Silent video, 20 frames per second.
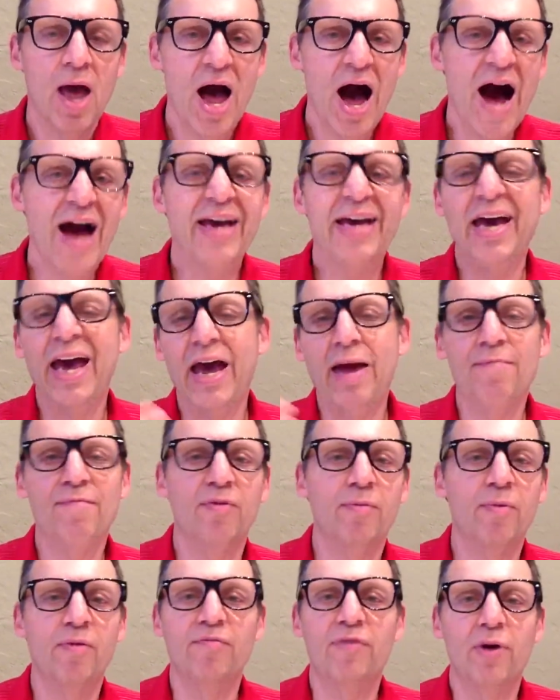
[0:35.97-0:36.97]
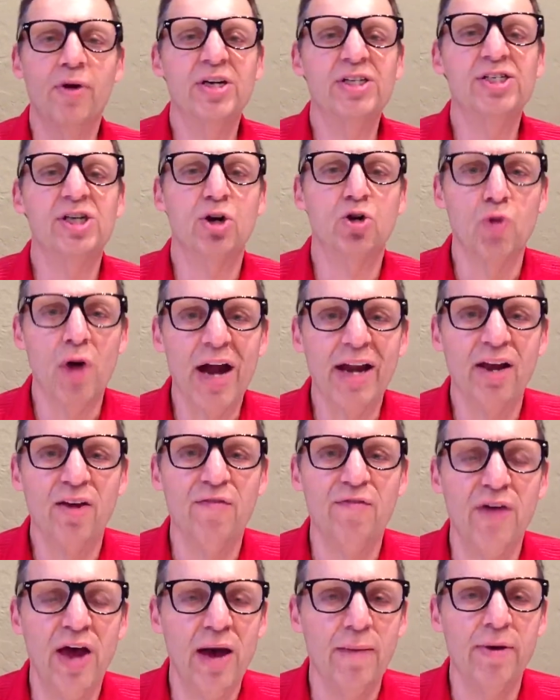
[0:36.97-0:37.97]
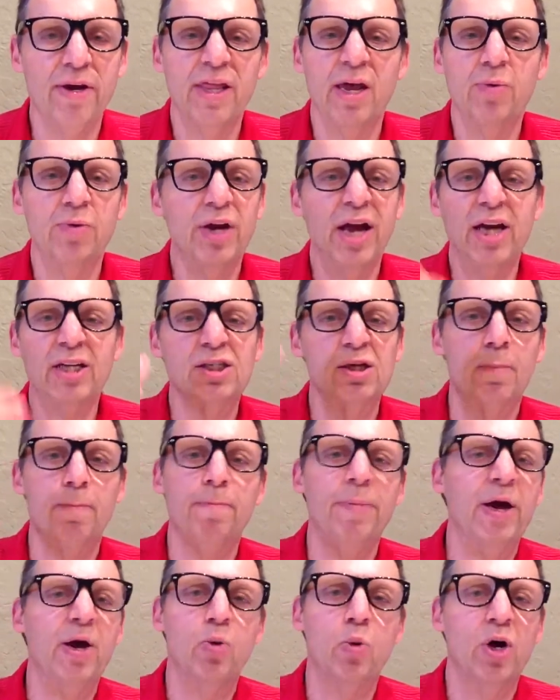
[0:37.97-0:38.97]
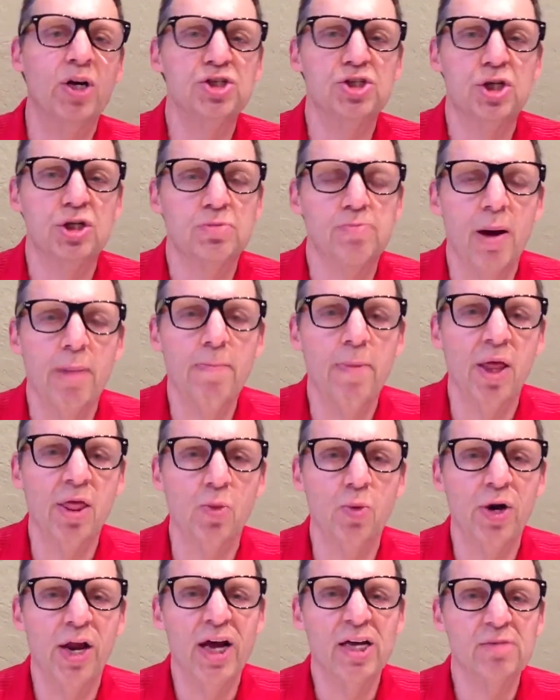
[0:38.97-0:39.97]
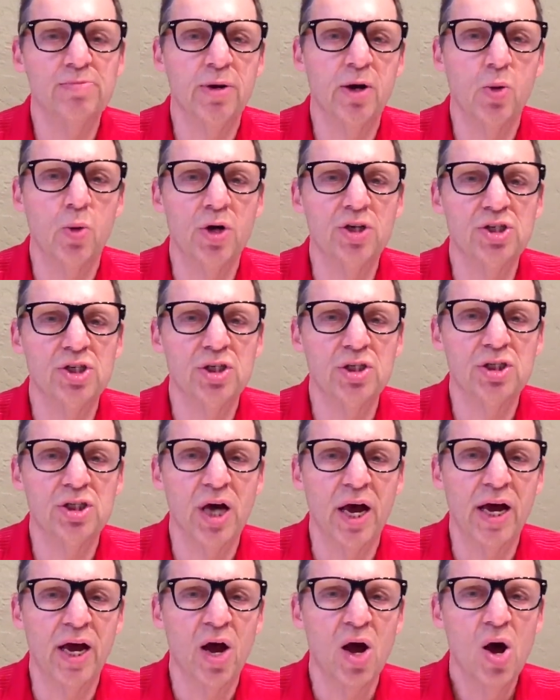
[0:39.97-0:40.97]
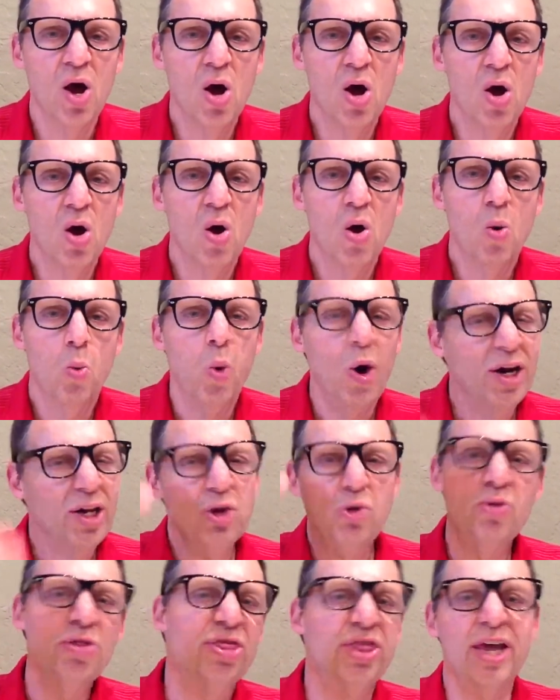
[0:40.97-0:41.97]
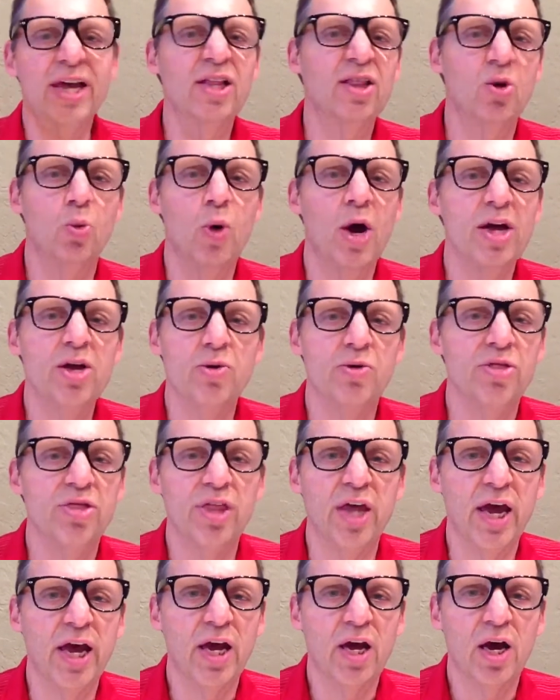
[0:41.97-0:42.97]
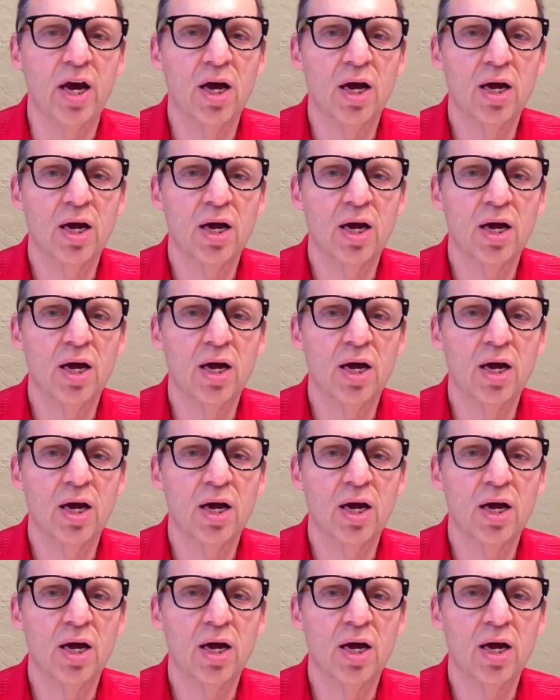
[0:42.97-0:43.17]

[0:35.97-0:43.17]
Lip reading: I came from a very Socratic family. They would ask the big questions. My mother would ask me questions like, "What do you think the way you think?"